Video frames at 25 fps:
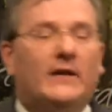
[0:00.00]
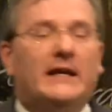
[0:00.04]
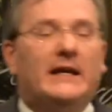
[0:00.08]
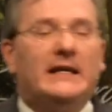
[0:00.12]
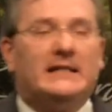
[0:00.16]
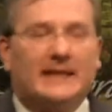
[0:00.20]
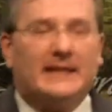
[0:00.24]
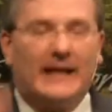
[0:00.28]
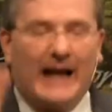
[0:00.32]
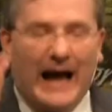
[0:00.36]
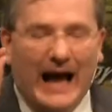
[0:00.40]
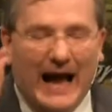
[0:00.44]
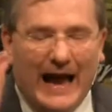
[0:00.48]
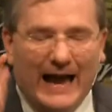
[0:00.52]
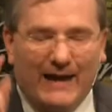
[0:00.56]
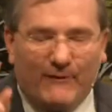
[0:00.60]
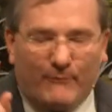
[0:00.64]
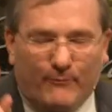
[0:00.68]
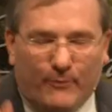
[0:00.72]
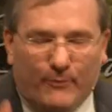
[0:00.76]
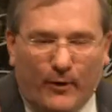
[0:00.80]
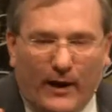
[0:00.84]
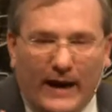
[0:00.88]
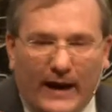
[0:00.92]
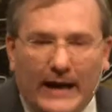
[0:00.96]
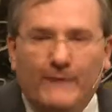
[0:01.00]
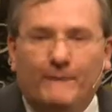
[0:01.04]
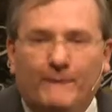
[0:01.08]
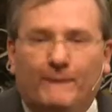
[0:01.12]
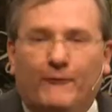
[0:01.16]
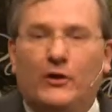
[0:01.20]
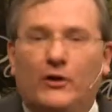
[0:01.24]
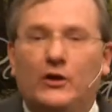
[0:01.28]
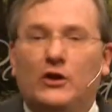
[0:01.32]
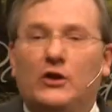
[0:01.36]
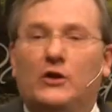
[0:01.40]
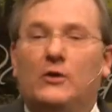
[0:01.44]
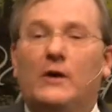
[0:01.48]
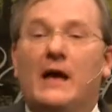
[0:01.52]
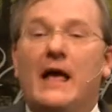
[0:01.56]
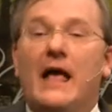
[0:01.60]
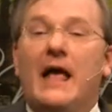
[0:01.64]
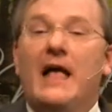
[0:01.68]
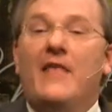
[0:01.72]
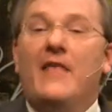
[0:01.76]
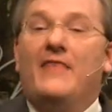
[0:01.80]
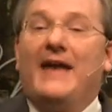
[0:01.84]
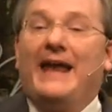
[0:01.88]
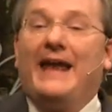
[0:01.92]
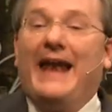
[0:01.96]
He said, I have prayed for you
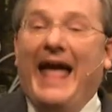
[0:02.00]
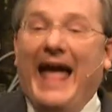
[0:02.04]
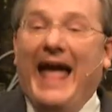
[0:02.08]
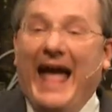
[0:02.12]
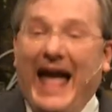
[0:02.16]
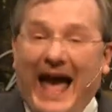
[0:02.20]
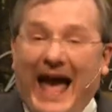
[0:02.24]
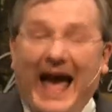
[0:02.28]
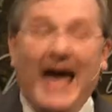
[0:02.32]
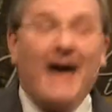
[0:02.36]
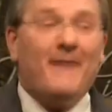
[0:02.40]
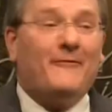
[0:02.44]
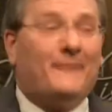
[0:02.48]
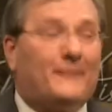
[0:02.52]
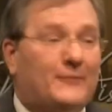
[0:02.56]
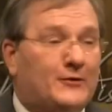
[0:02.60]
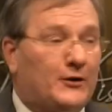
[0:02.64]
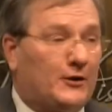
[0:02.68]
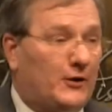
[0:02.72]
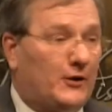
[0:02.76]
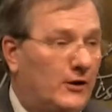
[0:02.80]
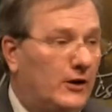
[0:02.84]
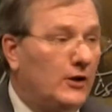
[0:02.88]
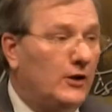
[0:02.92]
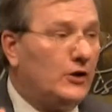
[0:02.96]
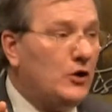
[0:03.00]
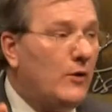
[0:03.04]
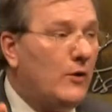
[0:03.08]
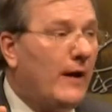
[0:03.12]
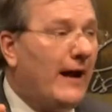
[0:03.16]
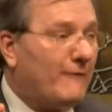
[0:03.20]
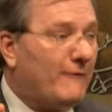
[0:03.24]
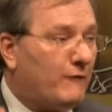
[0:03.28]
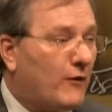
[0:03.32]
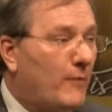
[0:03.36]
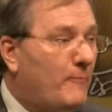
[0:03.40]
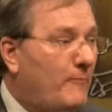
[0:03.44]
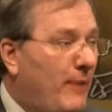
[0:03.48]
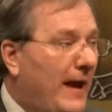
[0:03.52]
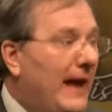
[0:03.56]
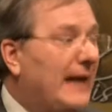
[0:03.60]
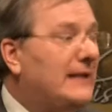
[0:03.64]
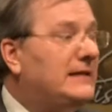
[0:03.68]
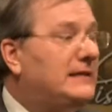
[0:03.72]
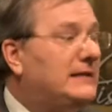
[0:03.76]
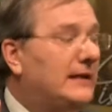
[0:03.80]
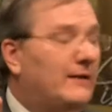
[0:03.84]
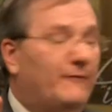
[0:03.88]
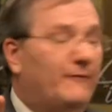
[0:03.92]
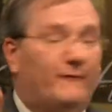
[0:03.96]
that after you have
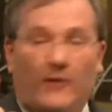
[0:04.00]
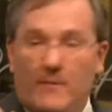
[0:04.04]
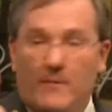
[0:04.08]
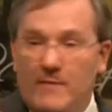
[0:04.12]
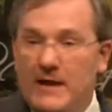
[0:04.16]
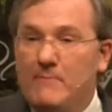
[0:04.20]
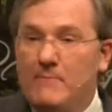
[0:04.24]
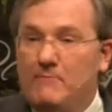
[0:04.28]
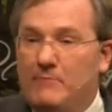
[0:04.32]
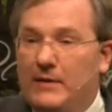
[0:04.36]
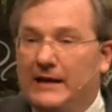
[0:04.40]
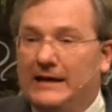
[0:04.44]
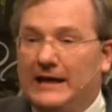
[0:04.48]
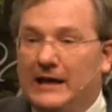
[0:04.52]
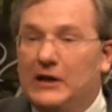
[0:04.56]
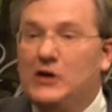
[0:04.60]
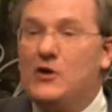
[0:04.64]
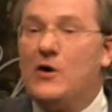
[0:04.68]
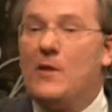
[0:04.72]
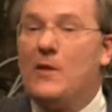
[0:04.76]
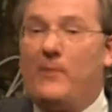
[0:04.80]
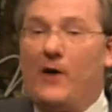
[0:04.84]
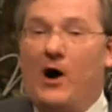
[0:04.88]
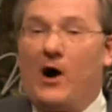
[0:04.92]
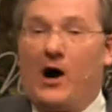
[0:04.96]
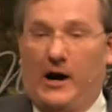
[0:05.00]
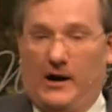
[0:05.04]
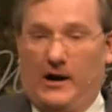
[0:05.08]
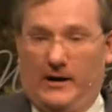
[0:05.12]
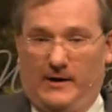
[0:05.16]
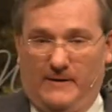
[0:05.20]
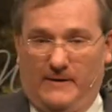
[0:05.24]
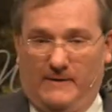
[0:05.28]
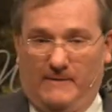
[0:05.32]
repented from him picking you apart,